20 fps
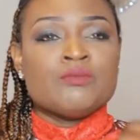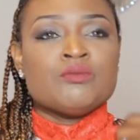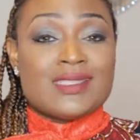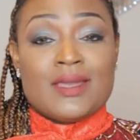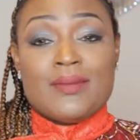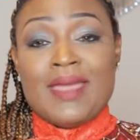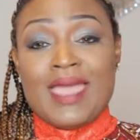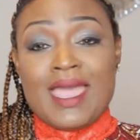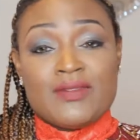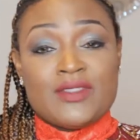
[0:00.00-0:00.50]

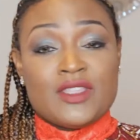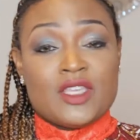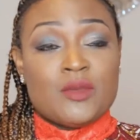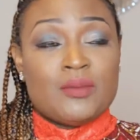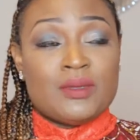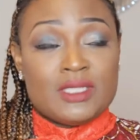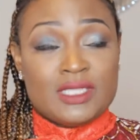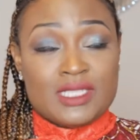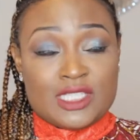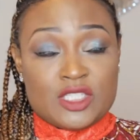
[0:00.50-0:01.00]
Some have the
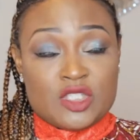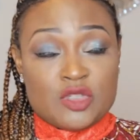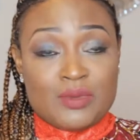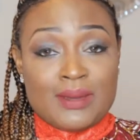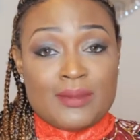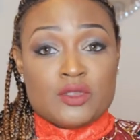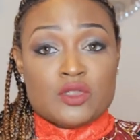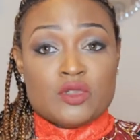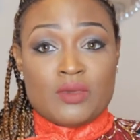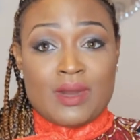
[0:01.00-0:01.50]
ability to be
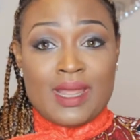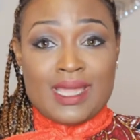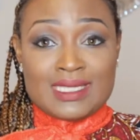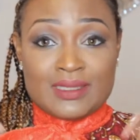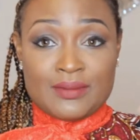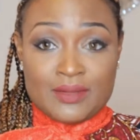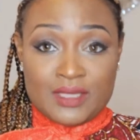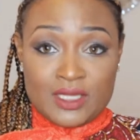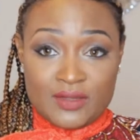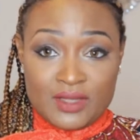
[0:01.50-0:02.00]
able to rise
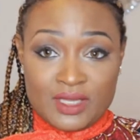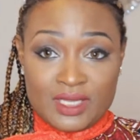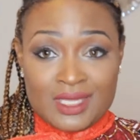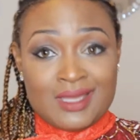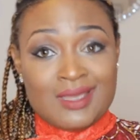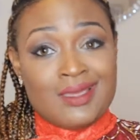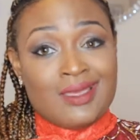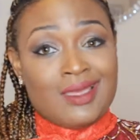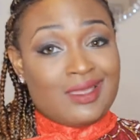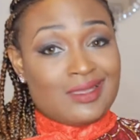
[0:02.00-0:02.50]
above it,
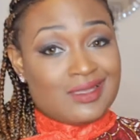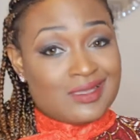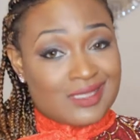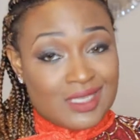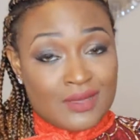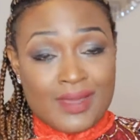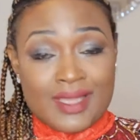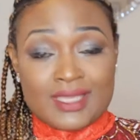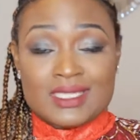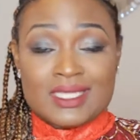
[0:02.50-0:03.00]
and
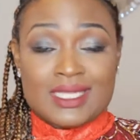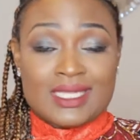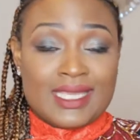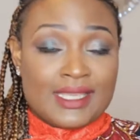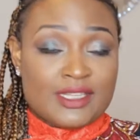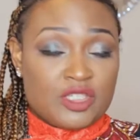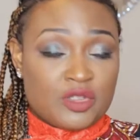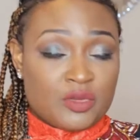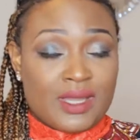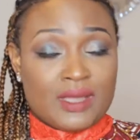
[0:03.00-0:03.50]
some actually
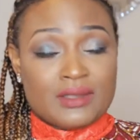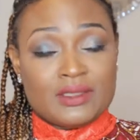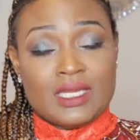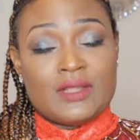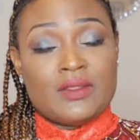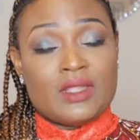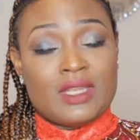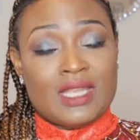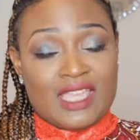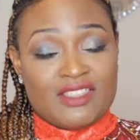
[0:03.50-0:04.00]
get drowned
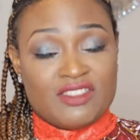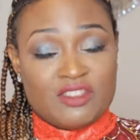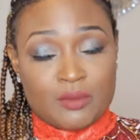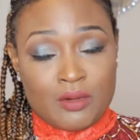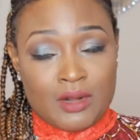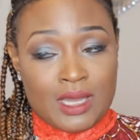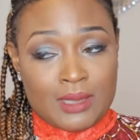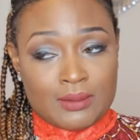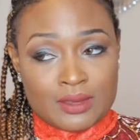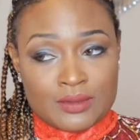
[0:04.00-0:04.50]
in their life's
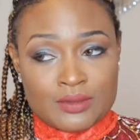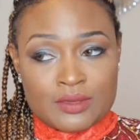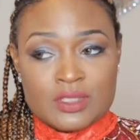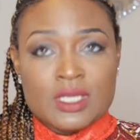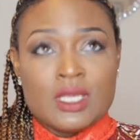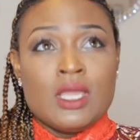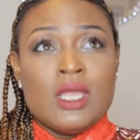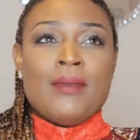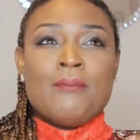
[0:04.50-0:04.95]
problems.